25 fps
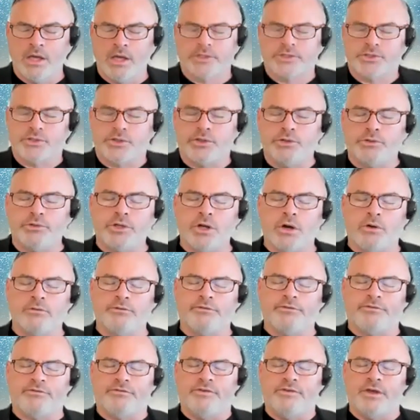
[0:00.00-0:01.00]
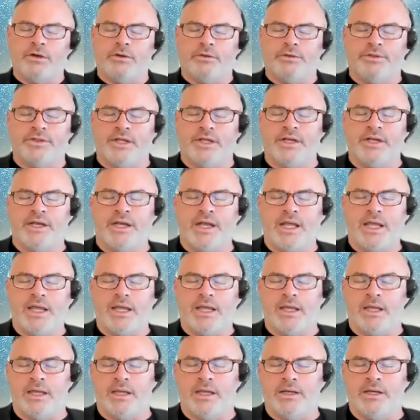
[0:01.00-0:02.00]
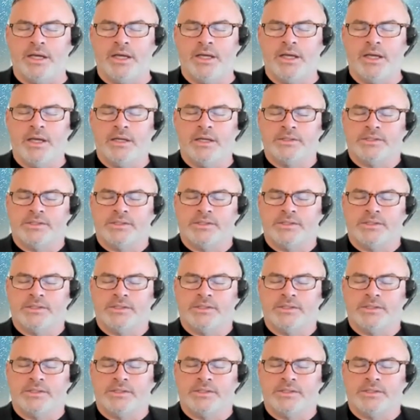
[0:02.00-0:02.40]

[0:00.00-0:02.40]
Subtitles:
so you don't feel the need